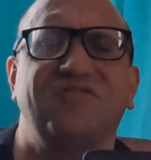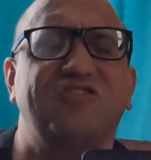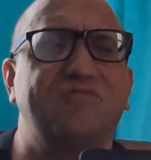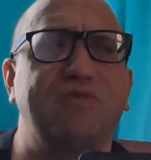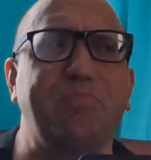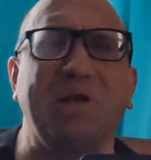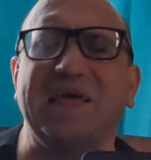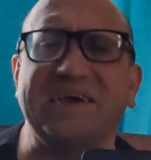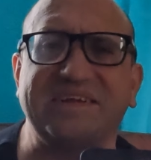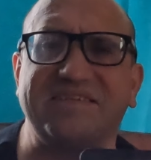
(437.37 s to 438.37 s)
to
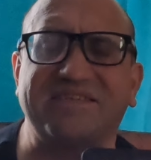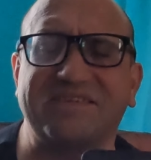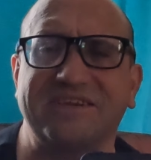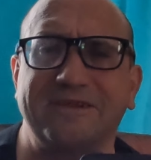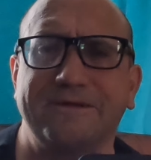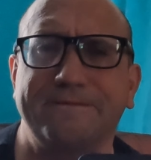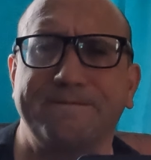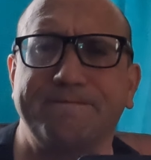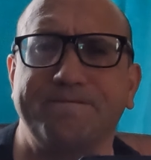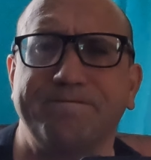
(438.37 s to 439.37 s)
replace.
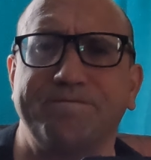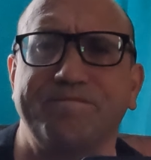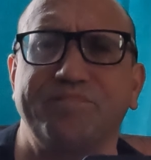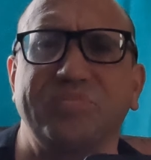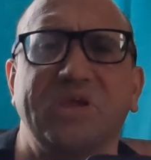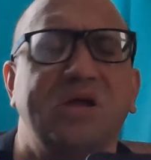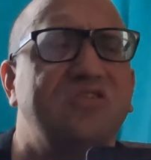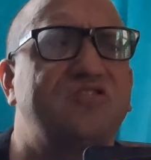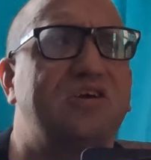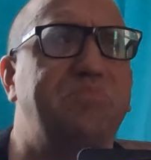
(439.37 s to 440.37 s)

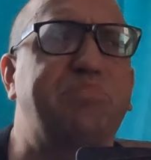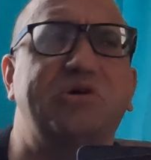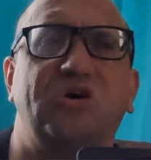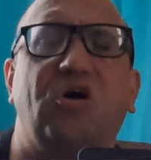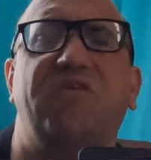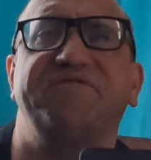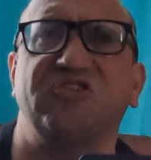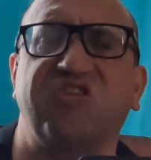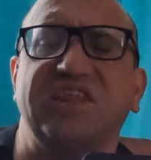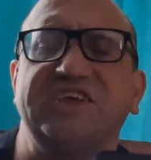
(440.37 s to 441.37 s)
So, but
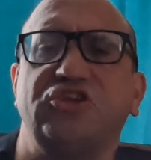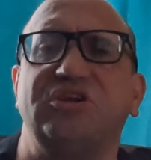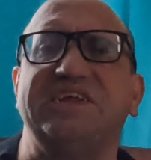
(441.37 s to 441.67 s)
obviously you